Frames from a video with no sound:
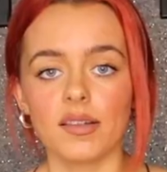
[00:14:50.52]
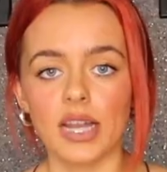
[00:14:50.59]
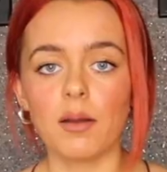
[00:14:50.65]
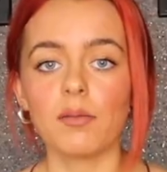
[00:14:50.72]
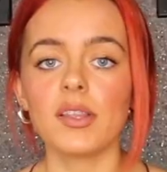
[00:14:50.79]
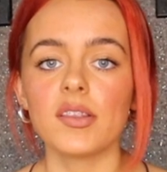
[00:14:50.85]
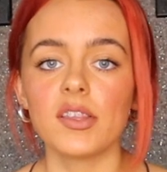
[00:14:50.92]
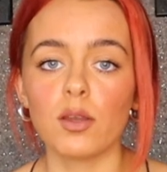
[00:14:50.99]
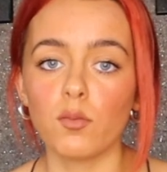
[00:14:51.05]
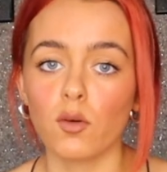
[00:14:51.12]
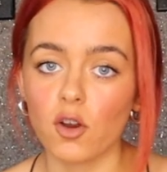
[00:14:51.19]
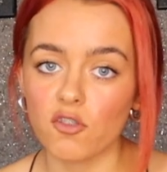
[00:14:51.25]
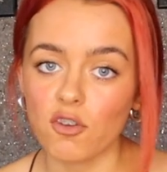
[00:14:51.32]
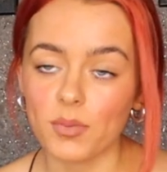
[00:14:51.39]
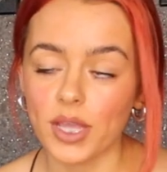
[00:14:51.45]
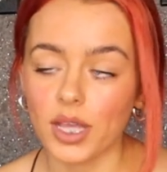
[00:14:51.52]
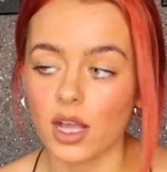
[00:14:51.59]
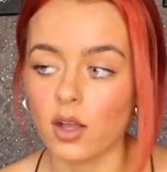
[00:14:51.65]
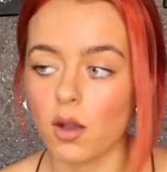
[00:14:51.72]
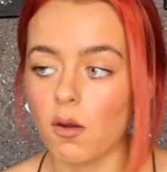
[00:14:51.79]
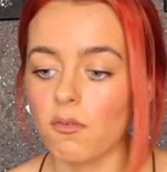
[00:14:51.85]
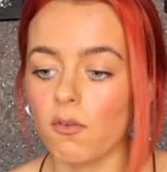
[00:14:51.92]
So now with this new wardrobe thing
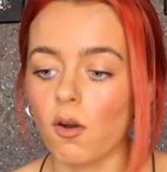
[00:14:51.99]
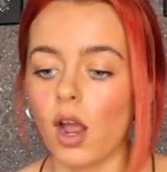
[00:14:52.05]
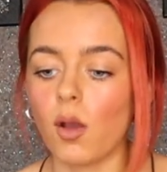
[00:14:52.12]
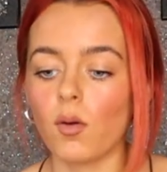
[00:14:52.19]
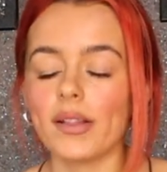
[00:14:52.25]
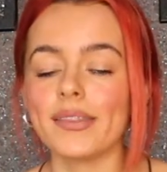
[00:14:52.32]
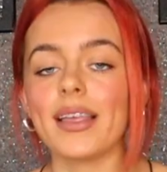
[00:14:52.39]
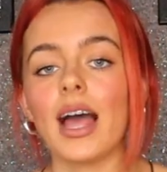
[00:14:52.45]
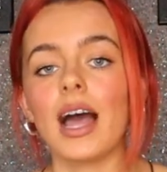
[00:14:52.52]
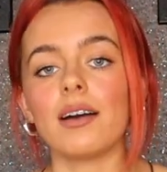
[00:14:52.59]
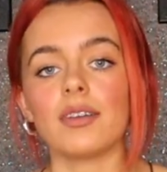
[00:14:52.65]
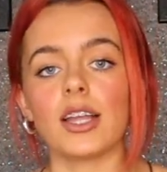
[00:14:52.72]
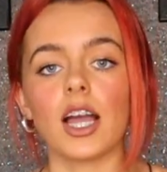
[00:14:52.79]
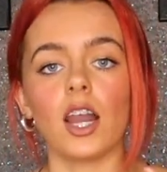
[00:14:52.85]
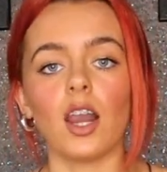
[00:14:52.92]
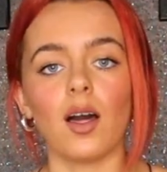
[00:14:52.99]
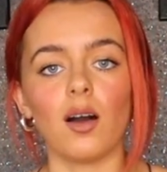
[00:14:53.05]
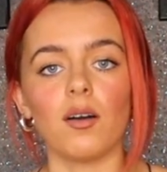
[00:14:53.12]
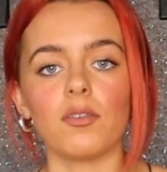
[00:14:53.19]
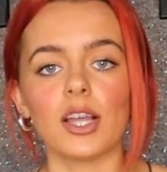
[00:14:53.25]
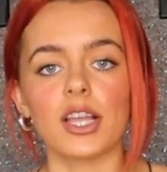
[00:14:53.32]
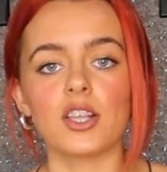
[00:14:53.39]
I'm going for, I want to have like a
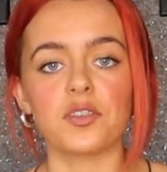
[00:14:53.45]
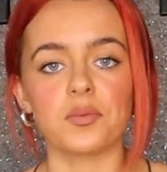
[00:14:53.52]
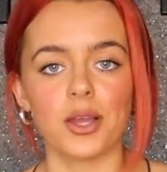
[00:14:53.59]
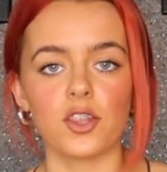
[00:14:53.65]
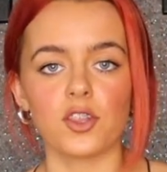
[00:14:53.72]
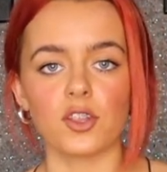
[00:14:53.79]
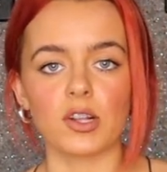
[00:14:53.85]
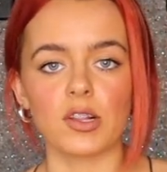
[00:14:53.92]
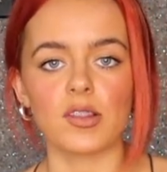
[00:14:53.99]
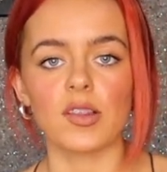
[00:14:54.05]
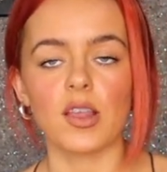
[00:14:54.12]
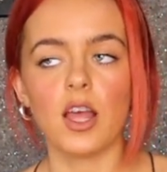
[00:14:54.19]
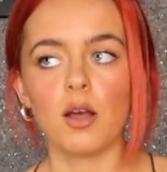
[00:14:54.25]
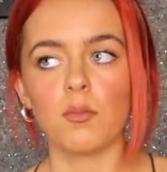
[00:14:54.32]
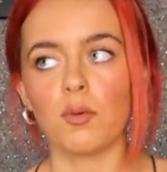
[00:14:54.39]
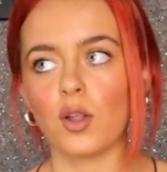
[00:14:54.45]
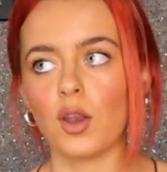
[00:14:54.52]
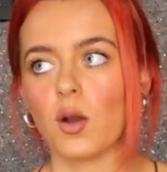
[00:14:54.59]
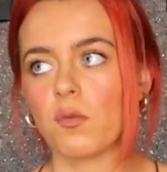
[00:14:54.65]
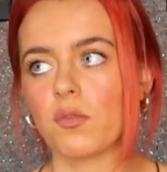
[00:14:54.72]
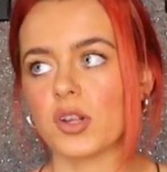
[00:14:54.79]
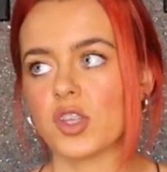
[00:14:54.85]
lot of like sweatshirts,
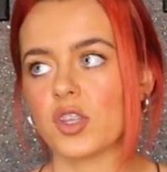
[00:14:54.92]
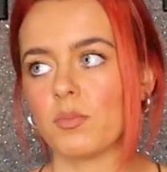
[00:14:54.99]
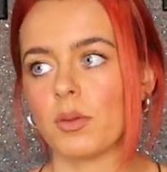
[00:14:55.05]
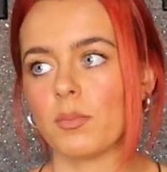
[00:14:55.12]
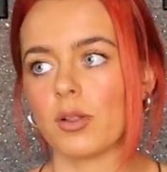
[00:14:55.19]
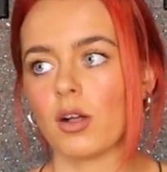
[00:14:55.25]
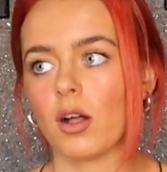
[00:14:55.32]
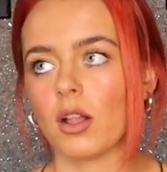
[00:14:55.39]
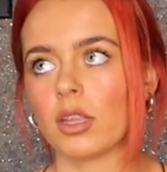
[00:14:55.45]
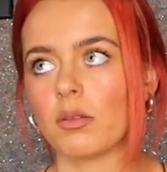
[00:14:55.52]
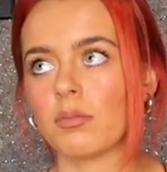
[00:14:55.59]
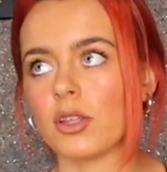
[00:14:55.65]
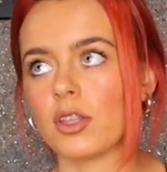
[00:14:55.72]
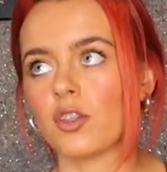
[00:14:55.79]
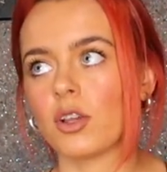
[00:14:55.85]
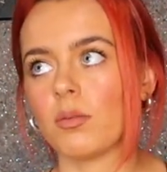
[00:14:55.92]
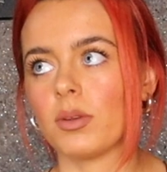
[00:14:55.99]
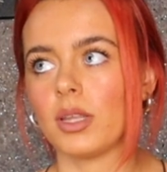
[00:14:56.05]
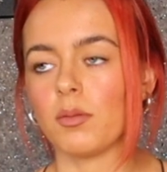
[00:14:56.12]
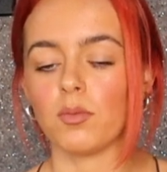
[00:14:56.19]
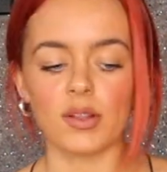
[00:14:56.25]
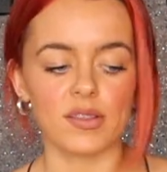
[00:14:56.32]
pullovers some people call them in
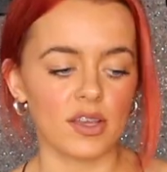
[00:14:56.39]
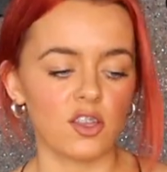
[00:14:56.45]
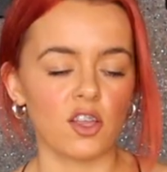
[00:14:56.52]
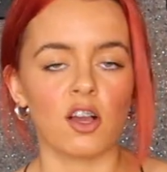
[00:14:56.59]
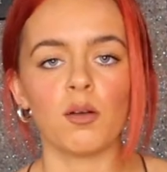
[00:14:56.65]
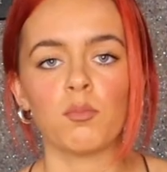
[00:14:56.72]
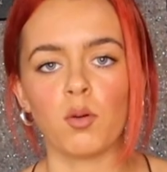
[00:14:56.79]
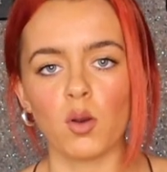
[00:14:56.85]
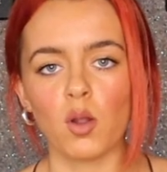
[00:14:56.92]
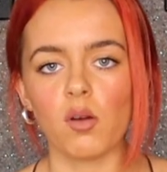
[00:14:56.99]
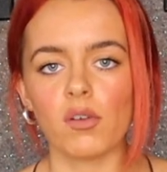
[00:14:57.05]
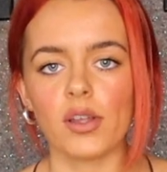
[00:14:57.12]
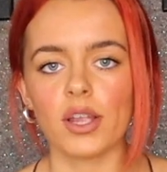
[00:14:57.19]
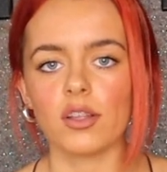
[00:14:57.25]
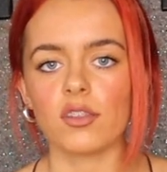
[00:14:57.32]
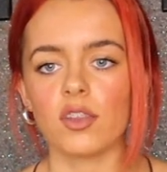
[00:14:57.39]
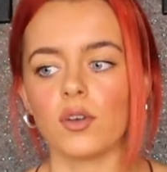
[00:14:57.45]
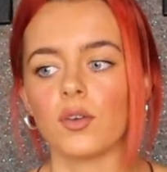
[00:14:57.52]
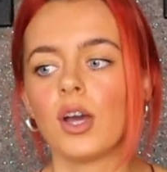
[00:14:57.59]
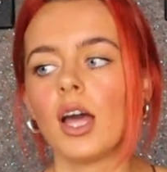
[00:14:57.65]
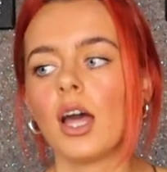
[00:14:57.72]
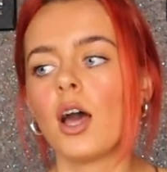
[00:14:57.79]
Germany, but it's actually called pullover here
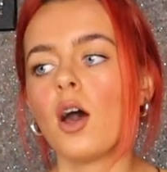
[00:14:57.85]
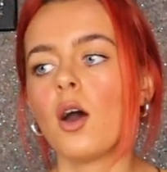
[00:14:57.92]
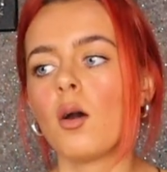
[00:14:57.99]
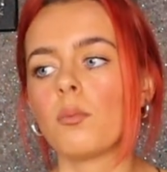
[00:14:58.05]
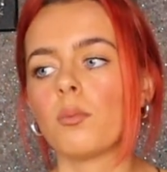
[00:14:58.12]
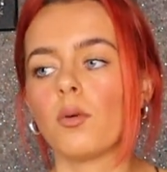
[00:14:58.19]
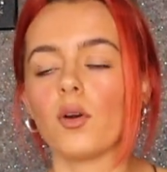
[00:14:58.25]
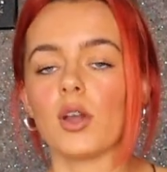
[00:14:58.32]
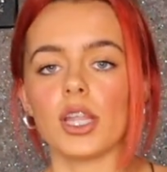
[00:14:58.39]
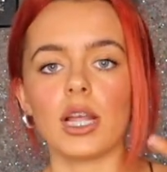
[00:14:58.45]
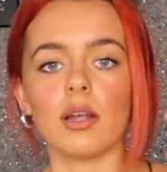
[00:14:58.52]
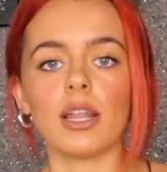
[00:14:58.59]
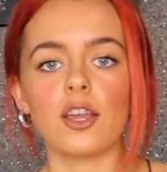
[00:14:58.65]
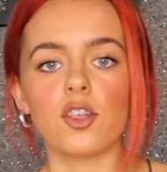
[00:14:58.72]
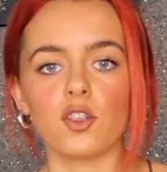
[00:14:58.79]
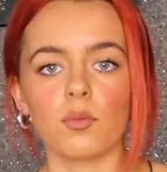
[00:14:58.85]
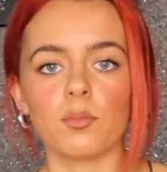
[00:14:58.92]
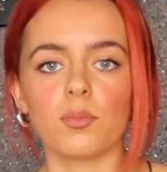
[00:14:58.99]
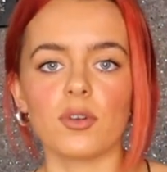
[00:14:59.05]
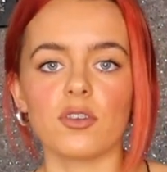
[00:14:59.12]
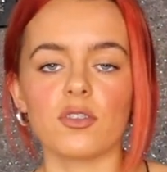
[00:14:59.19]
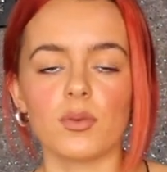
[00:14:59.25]
too. But you know, like
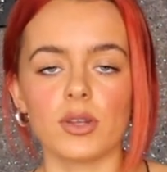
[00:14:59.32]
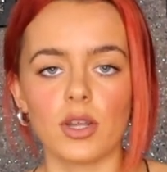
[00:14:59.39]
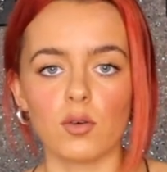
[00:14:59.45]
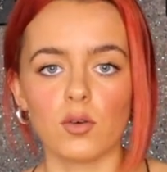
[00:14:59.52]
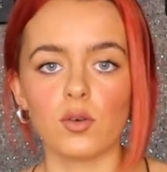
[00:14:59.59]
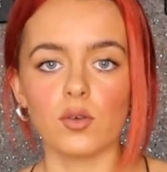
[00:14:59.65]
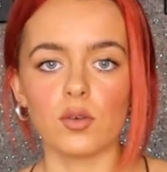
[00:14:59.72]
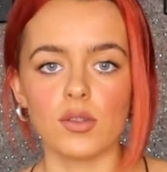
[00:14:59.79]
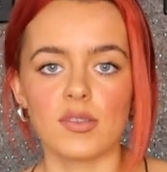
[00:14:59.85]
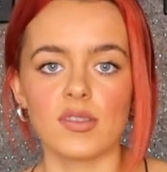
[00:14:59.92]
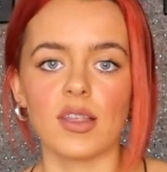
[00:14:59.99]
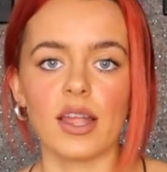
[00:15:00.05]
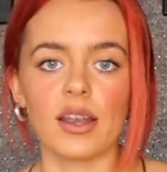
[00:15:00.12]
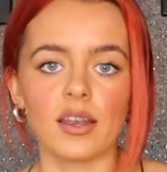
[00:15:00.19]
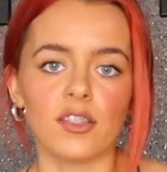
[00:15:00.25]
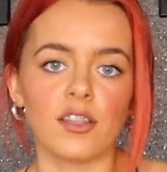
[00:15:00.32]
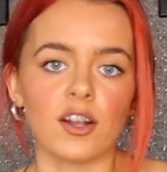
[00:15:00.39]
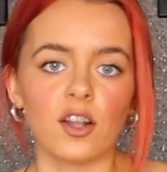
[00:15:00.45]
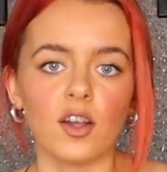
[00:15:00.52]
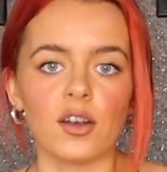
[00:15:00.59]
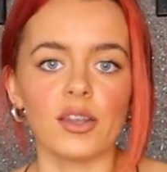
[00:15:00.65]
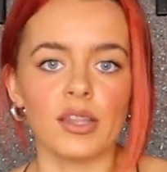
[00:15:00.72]
jumpers with no hoods, and they're
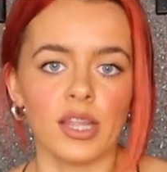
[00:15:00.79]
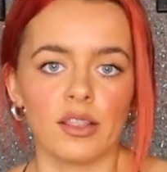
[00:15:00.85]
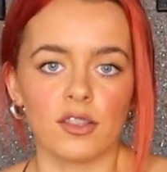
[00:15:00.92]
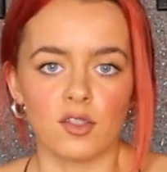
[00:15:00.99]
not knit,